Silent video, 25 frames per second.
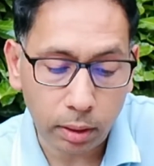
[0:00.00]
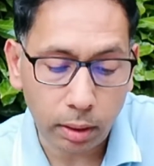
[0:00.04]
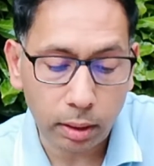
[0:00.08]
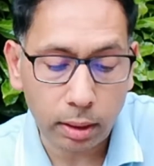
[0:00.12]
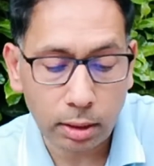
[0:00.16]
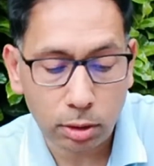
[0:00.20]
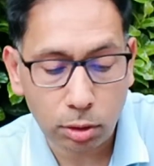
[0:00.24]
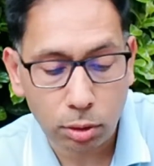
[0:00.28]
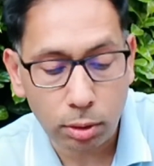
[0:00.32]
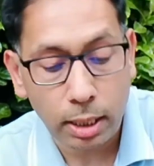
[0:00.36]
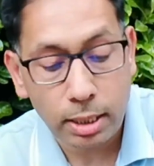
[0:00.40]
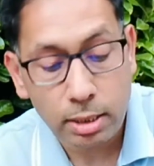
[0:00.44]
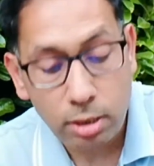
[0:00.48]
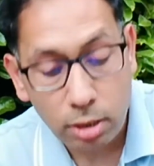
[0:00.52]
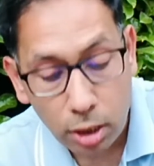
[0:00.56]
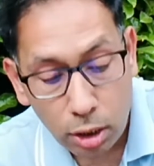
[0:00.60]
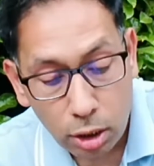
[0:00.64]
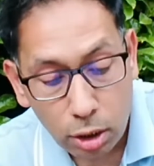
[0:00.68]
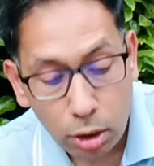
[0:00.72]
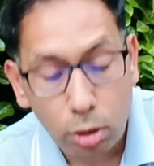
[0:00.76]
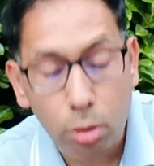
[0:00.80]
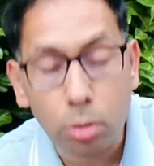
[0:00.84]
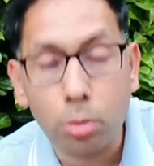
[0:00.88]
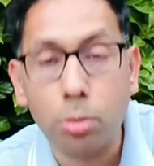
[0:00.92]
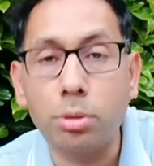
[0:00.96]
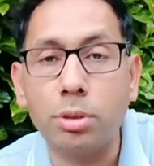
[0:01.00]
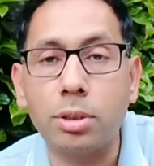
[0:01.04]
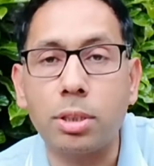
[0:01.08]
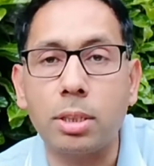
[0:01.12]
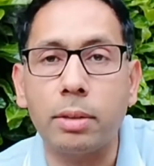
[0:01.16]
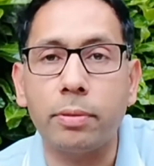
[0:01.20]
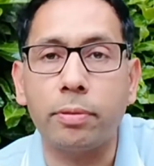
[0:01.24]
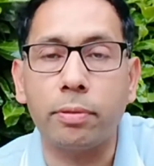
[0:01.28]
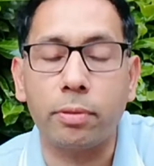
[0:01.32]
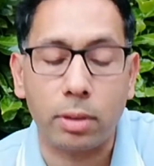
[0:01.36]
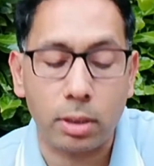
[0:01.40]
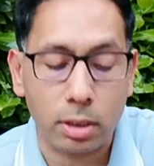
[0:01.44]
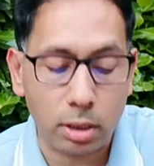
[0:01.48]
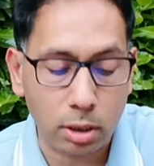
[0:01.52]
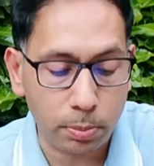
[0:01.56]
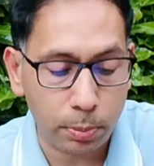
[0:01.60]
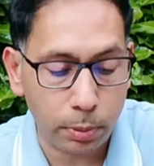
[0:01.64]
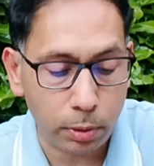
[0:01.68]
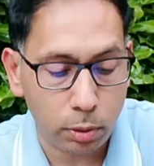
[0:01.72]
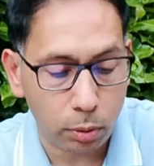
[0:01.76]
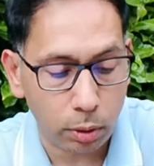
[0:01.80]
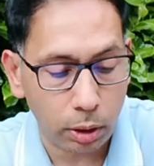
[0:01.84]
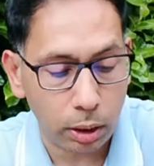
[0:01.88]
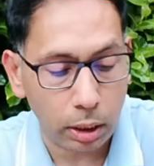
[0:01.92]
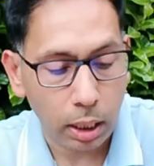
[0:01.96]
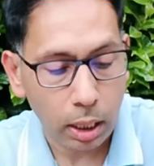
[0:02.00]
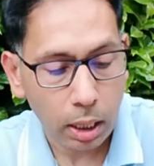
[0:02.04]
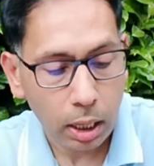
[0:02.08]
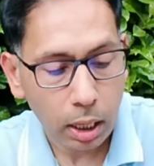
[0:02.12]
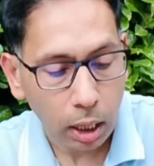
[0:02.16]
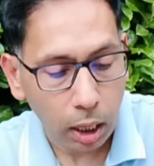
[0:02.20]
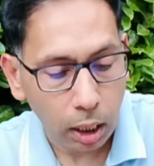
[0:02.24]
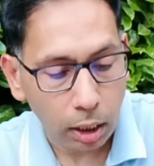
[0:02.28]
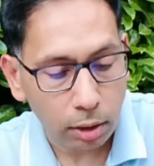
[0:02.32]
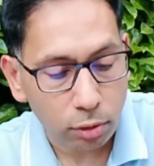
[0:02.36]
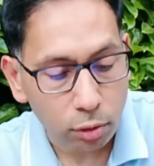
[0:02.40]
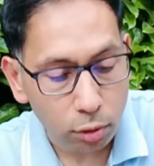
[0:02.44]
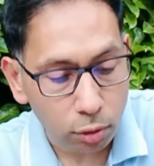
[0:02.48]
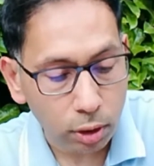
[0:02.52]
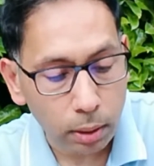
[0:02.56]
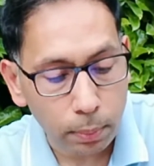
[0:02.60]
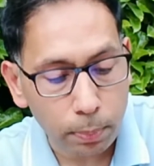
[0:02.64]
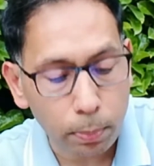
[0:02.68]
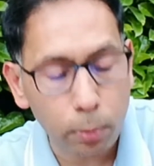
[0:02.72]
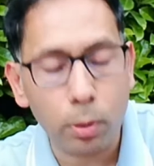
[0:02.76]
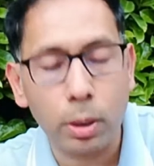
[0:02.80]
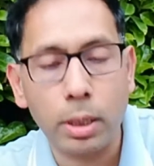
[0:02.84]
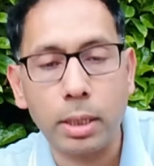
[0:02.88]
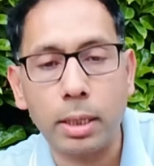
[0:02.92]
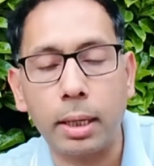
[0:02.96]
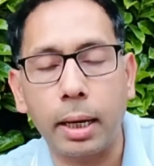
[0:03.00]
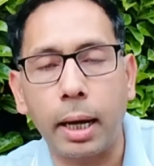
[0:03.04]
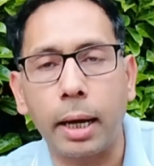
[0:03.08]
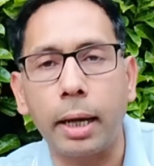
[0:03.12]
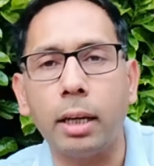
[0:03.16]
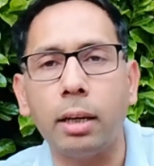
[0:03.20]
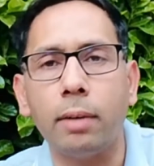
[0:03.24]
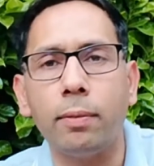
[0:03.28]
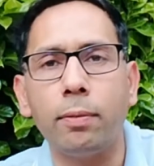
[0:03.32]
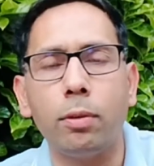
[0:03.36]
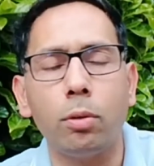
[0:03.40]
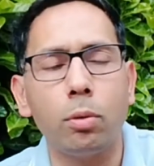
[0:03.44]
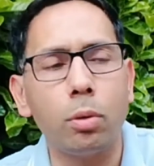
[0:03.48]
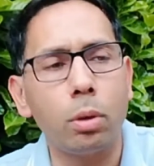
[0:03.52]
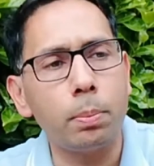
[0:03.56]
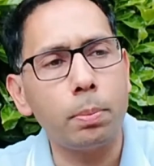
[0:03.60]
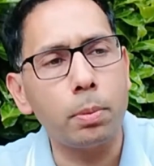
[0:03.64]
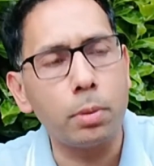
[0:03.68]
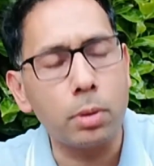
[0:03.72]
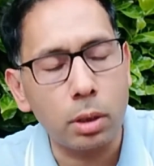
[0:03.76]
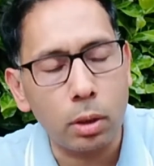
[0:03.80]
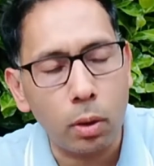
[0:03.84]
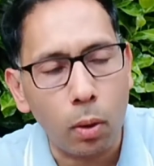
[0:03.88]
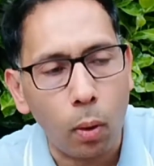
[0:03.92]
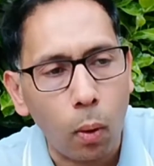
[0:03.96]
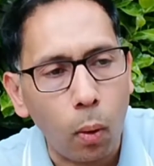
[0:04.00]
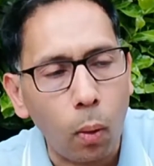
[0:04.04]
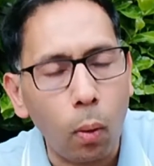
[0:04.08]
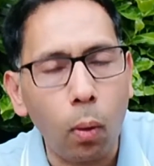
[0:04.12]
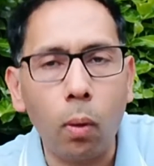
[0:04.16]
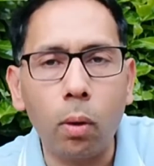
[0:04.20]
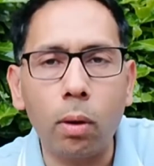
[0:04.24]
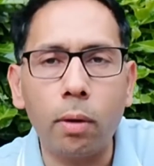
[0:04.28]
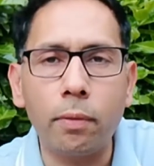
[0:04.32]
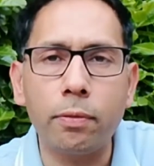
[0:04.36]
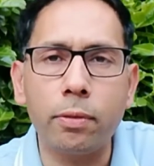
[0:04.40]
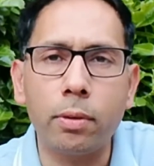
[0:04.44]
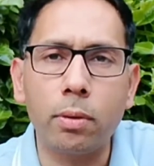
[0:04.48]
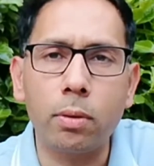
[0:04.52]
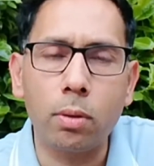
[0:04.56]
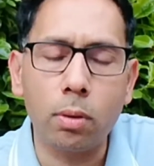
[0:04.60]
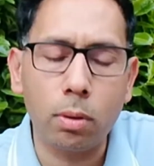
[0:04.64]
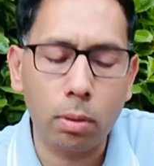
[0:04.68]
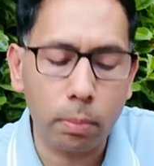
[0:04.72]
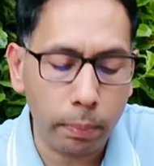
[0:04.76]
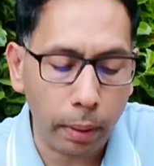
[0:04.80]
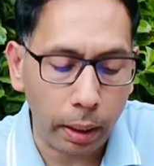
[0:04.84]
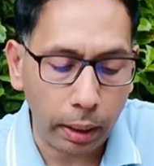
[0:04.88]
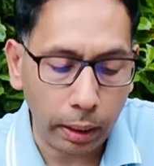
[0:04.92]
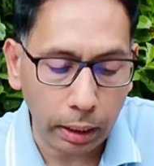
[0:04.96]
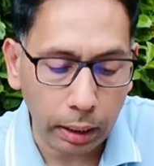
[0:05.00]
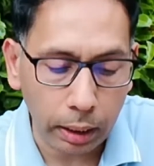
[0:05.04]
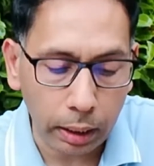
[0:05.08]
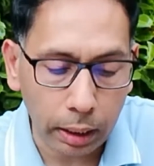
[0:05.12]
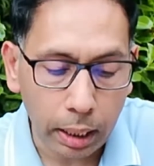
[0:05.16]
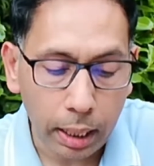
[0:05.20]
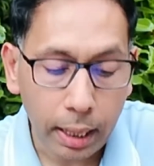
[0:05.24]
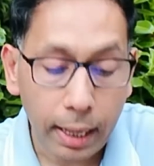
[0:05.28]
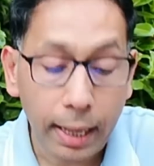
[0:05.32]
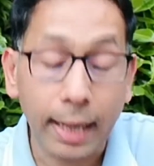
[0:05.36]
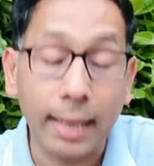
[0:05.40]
Okay, so that's a huge difference between a 3.9 if you were putting all of your own money,